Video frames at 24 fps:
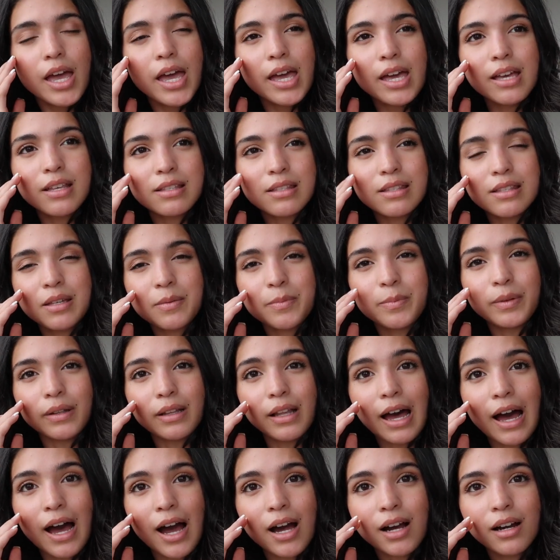is the
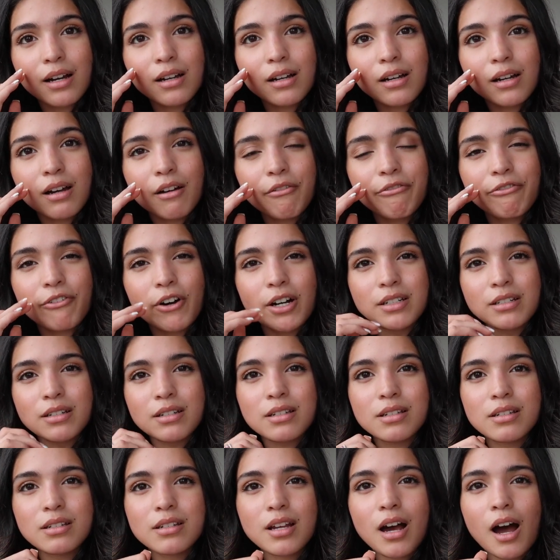black
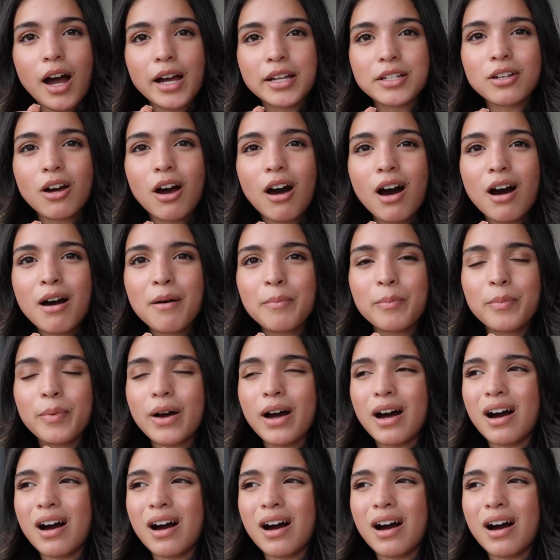front tie top.